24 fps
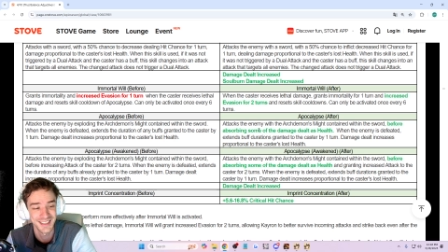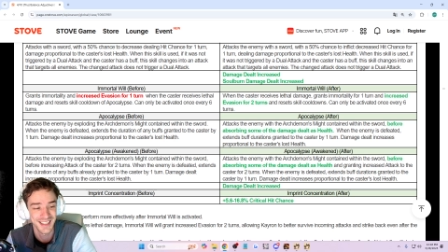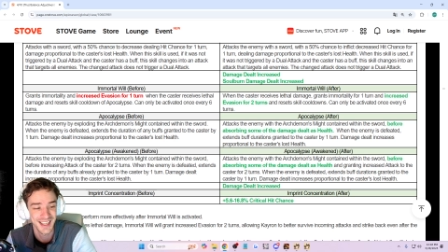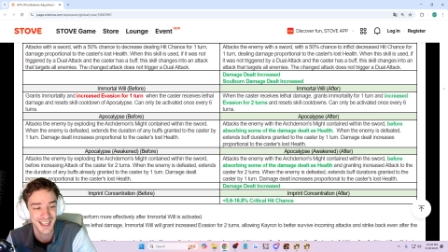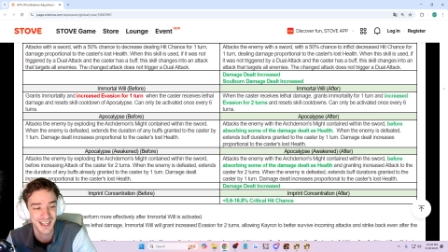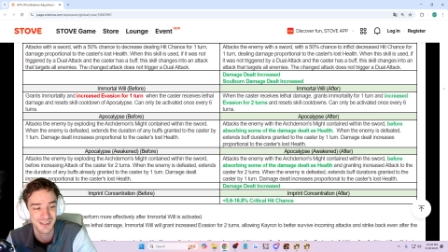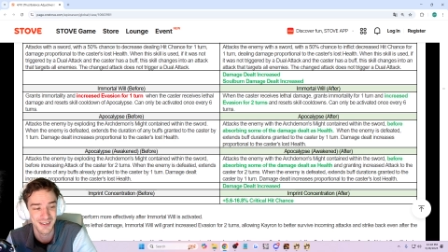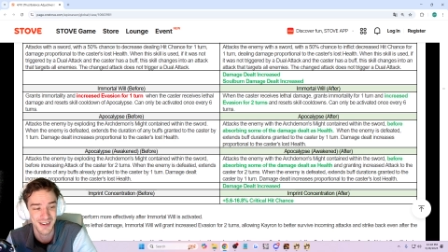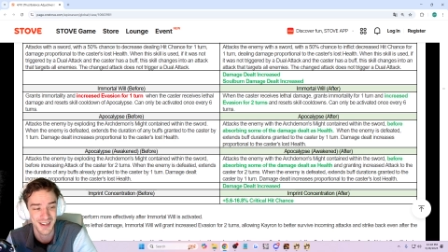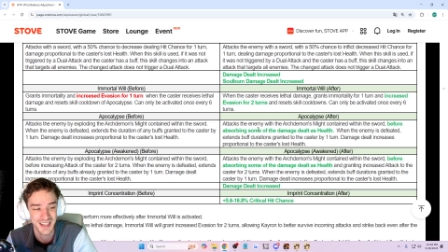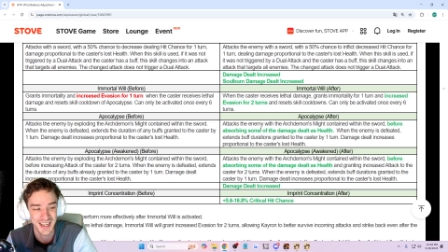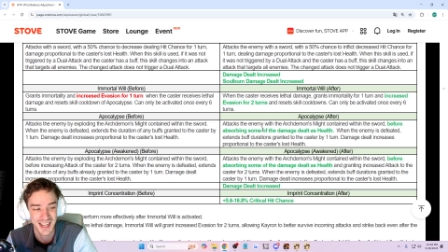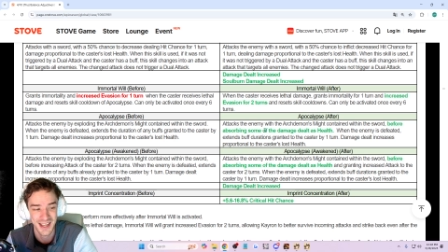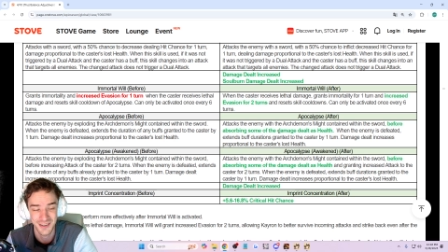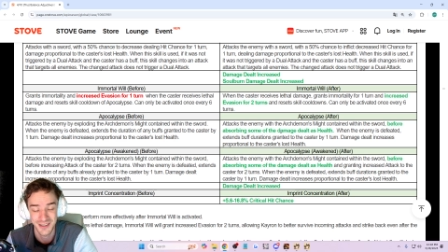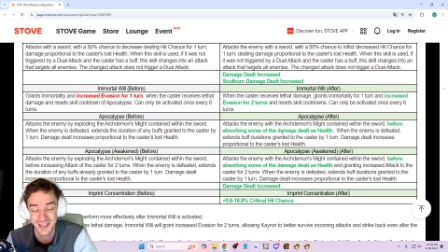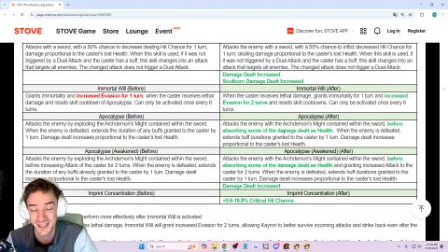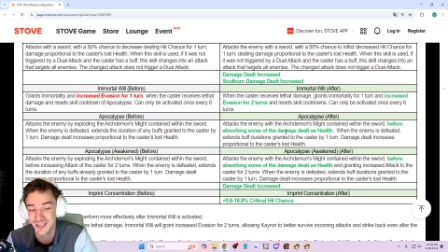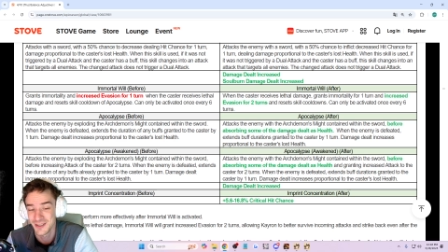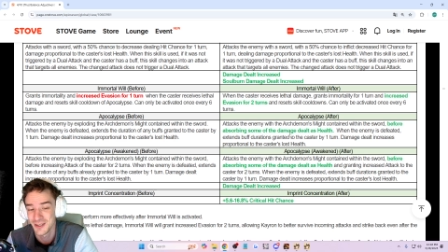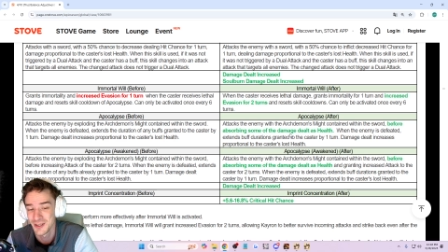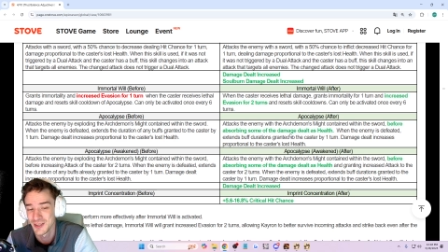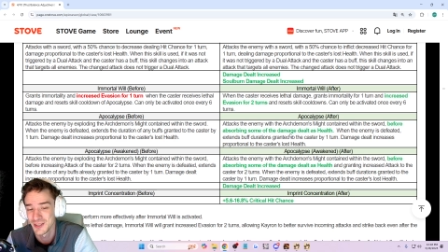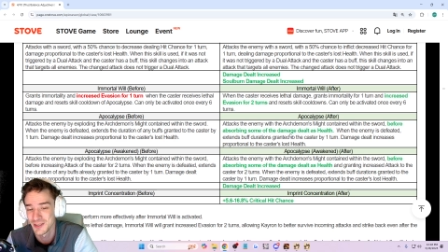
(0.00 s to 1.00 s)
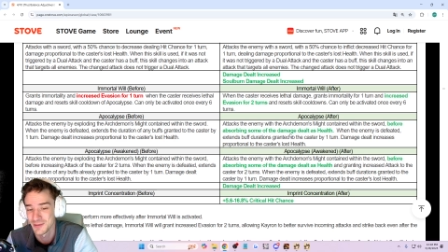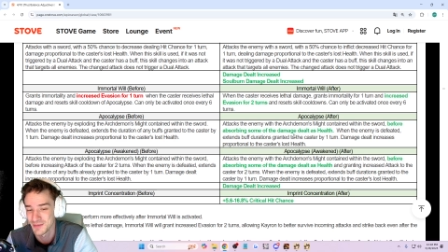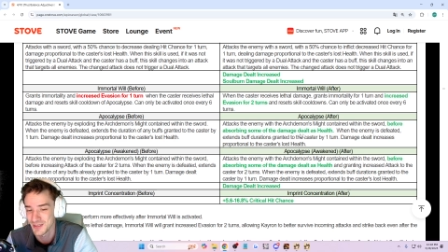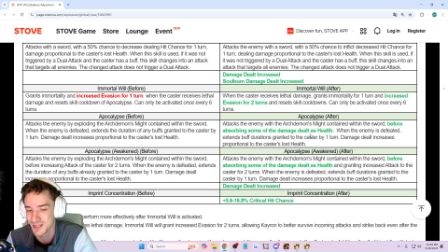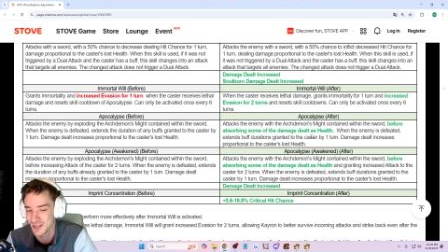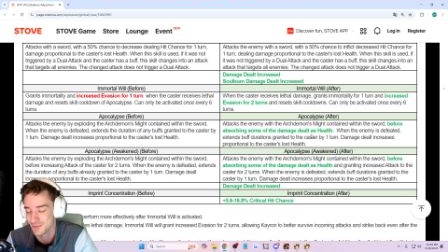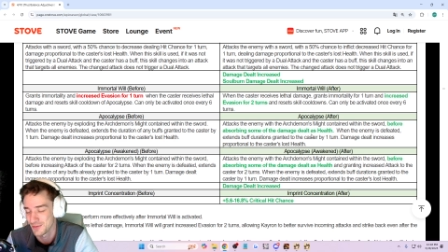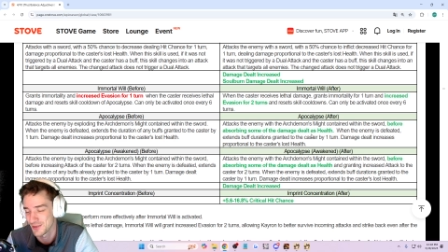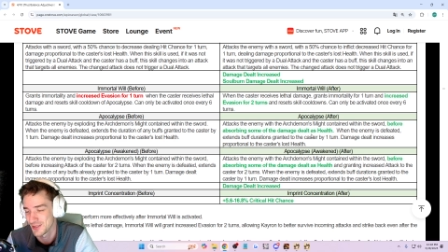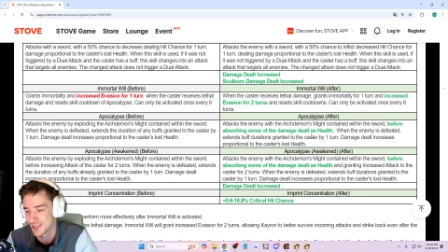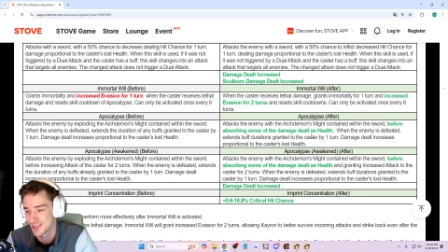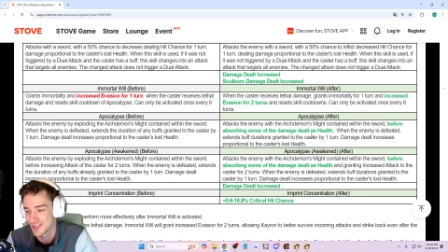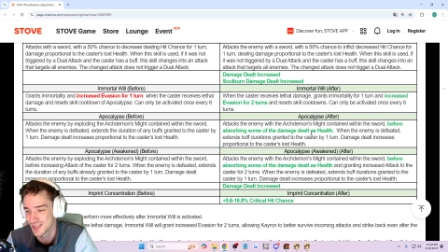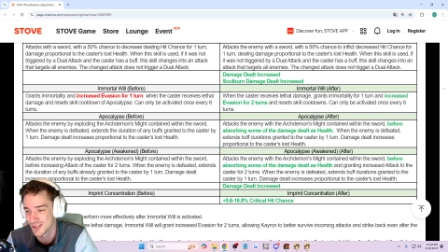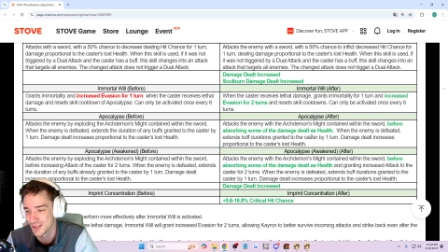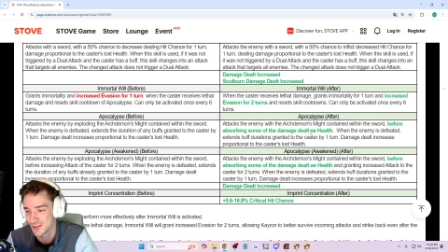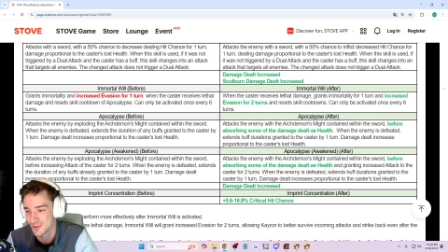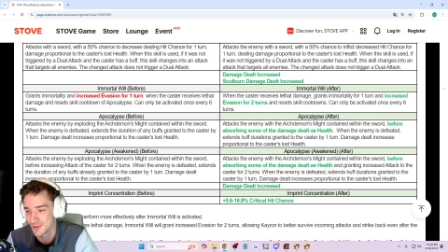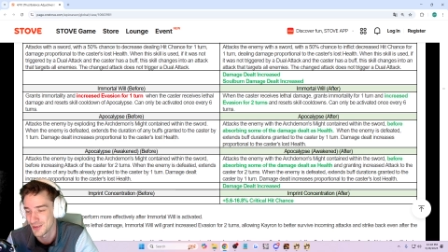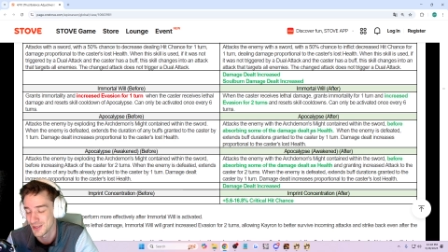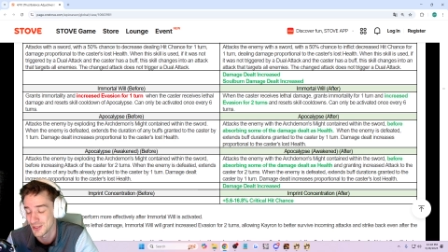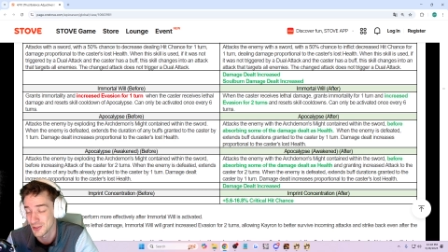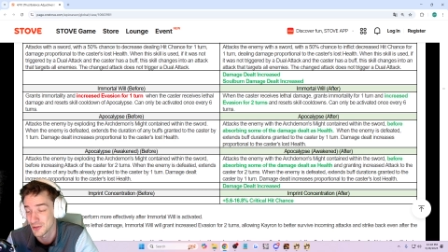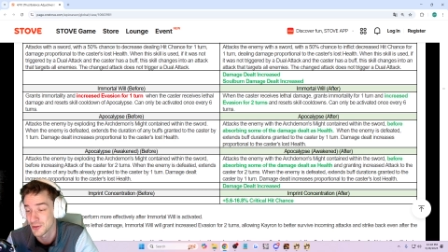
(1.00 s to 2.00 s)
Kayron now heals himself with a skill
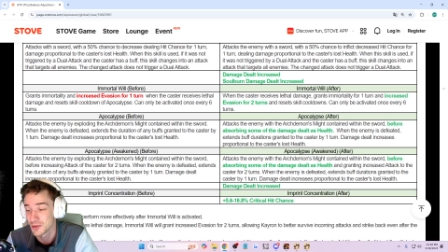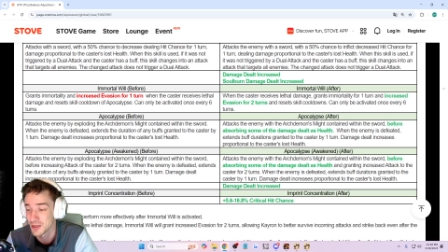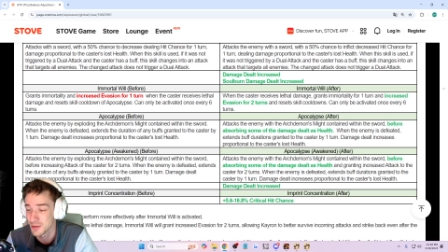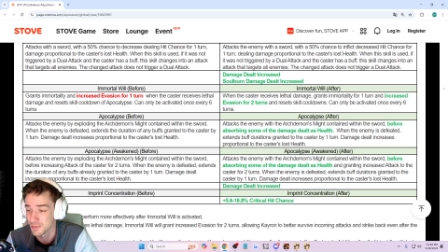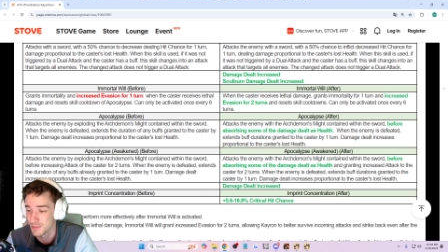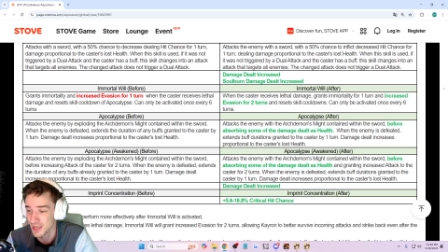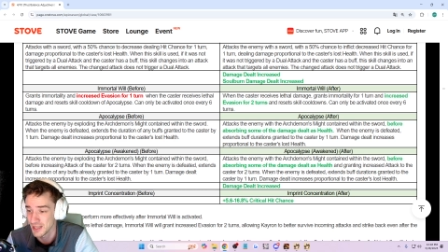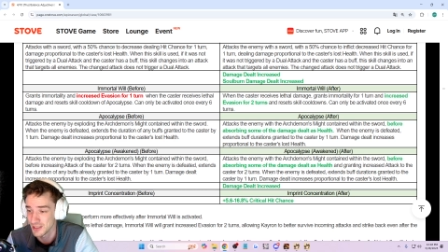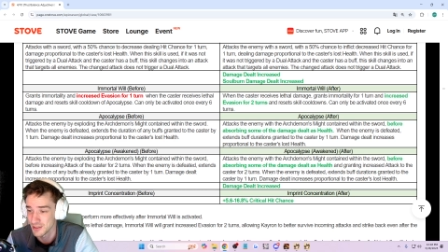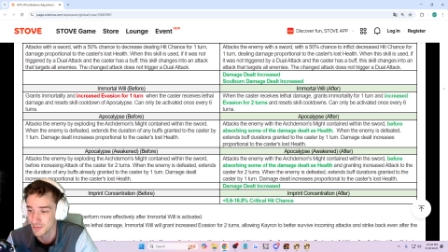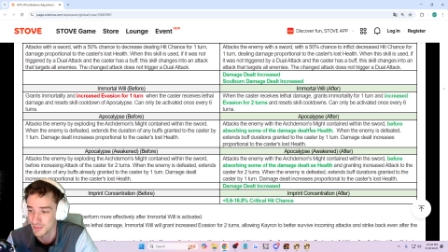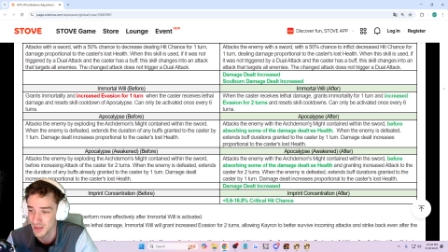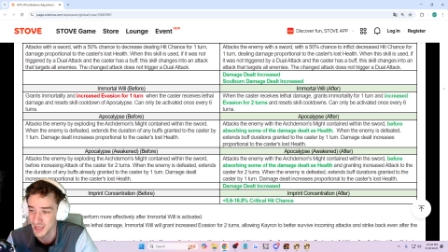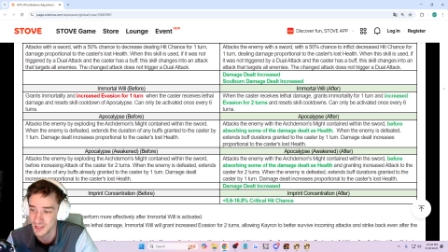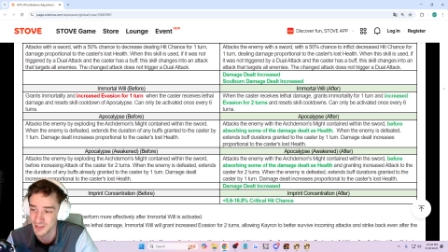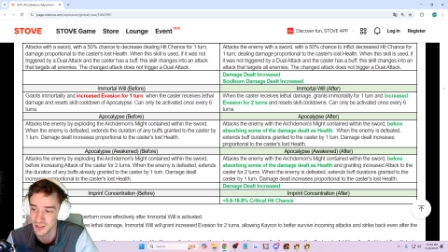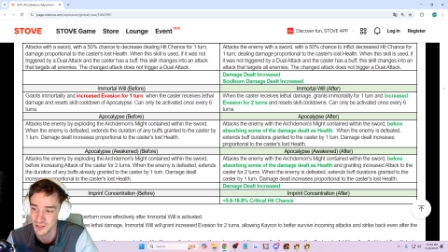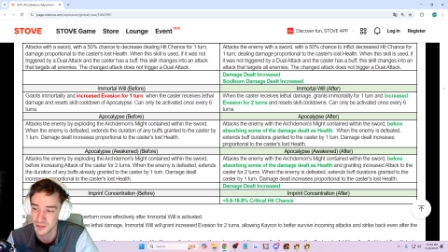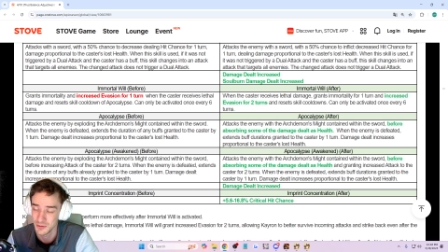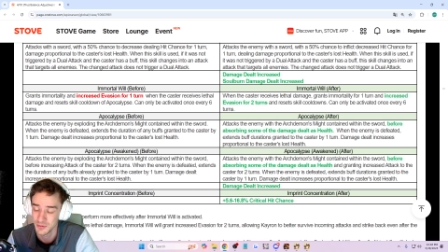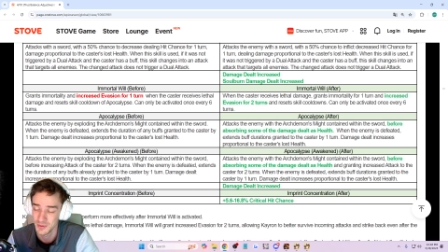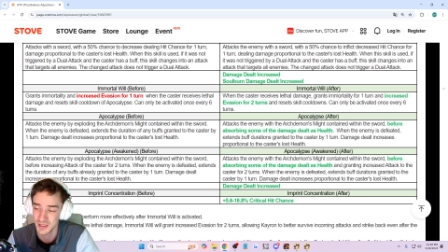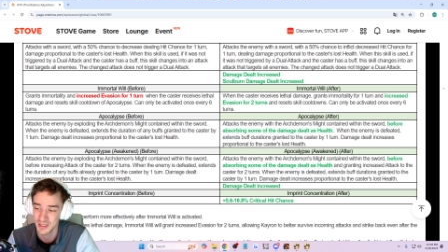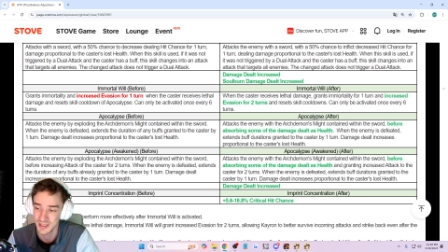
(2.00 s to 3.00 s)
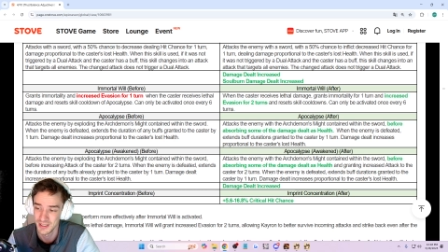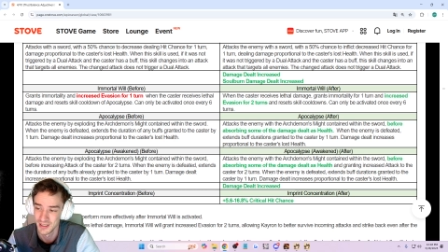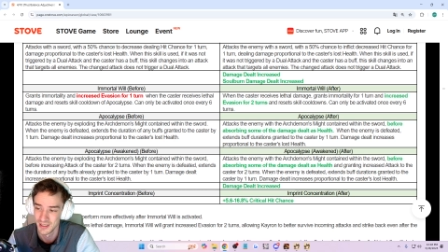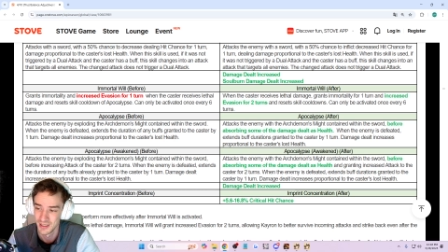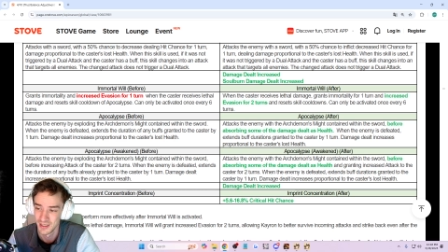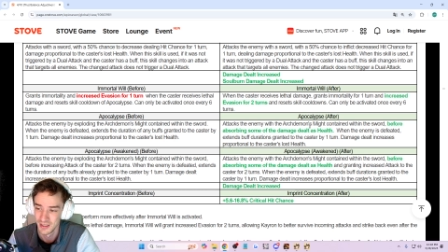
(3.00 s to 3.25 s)
3, so he'll get back to max HP.